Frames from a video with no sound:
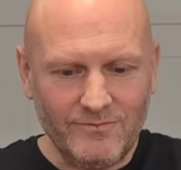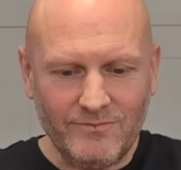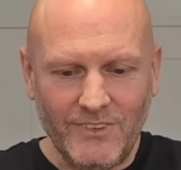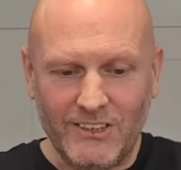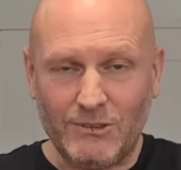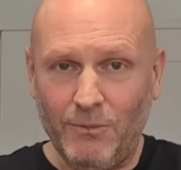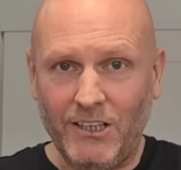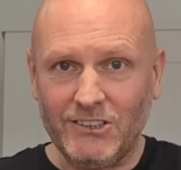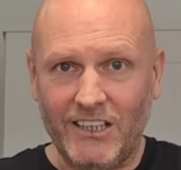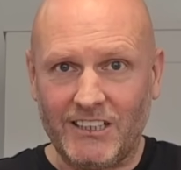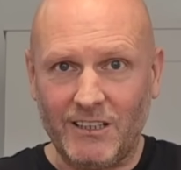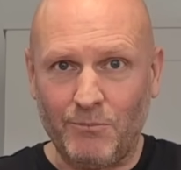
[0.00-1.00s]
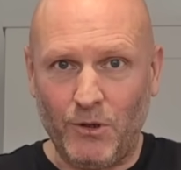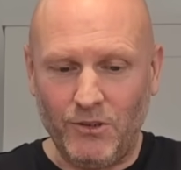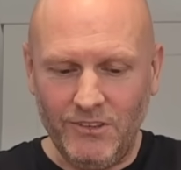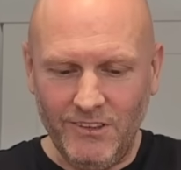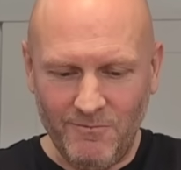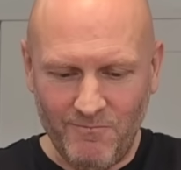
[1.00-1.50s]
It smells like a
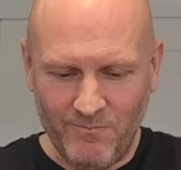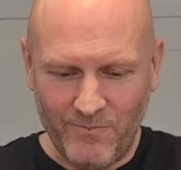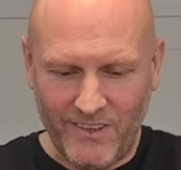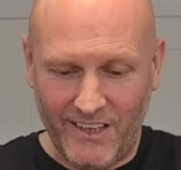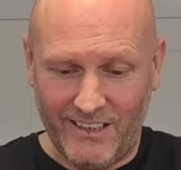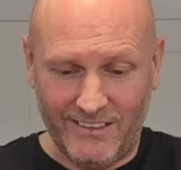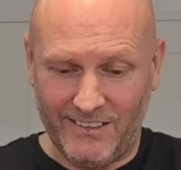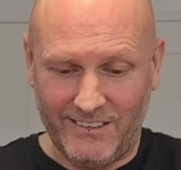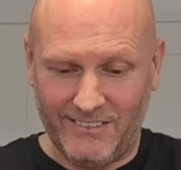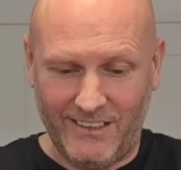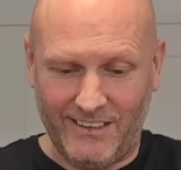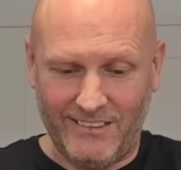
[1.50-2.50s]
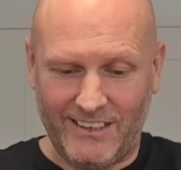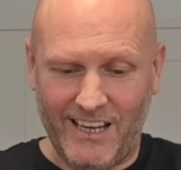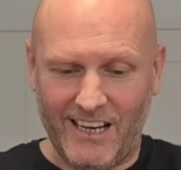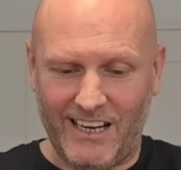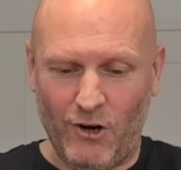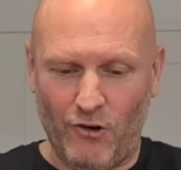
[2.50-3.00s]
bun. I
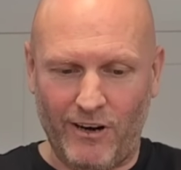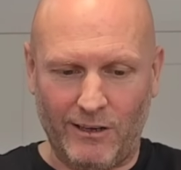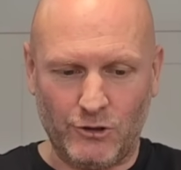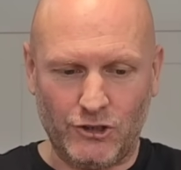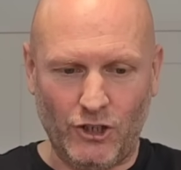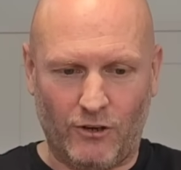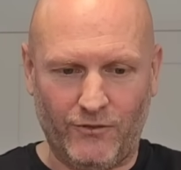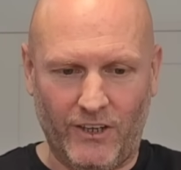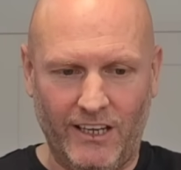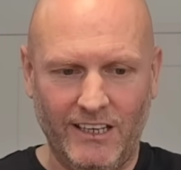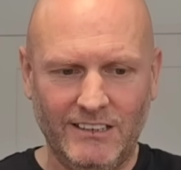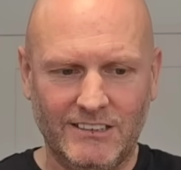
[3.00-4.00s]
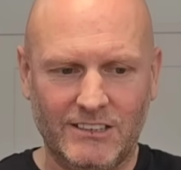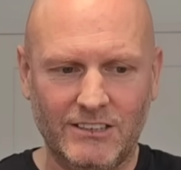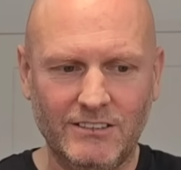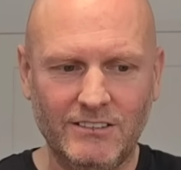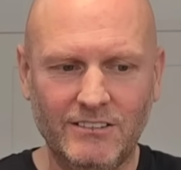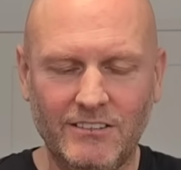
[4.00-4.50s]
can't get over how soft it is.
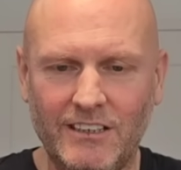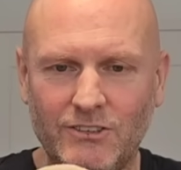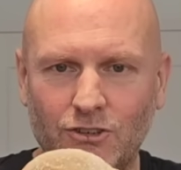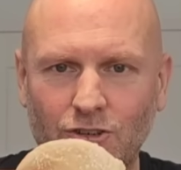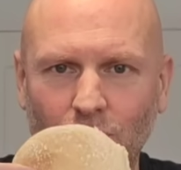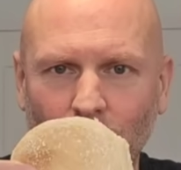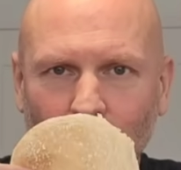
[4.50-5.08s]
It's so